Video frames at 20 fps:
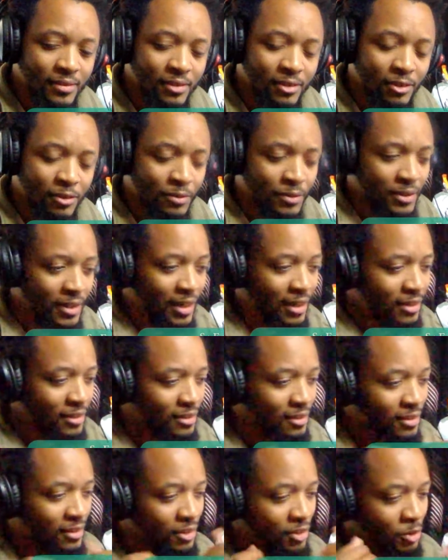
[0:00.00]
You've
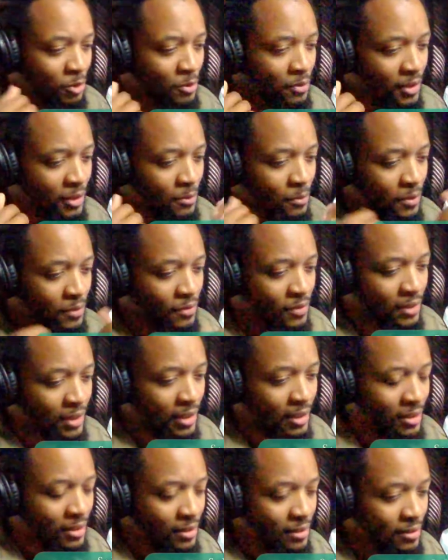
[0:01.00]
forgotten the oath that we've
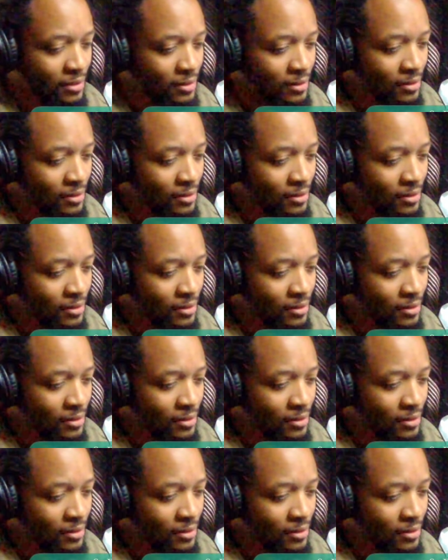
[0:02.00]
taken.